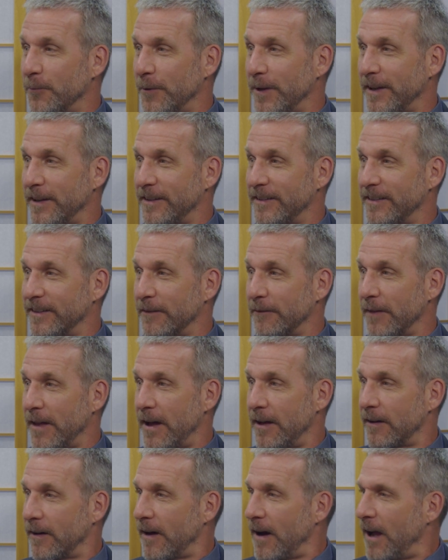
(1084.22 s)
weeks of
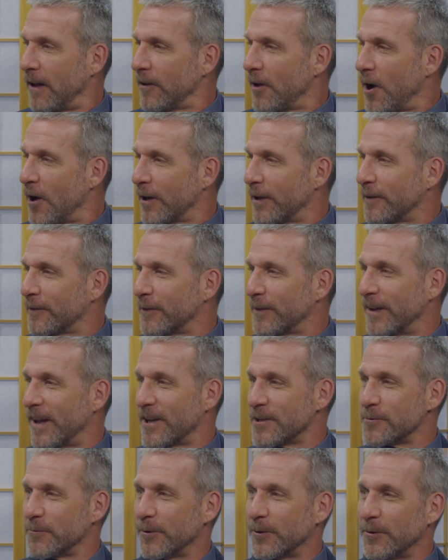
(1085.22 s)
that, or how long is the
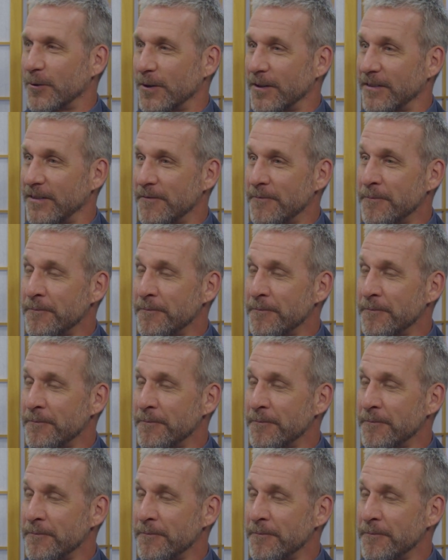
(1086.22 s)
actual course?